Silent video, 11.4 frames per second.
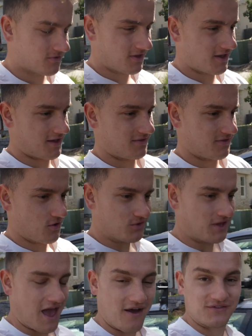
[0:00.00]
and they only
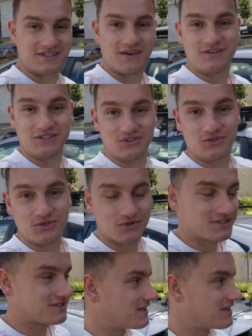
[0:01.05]
have 72 units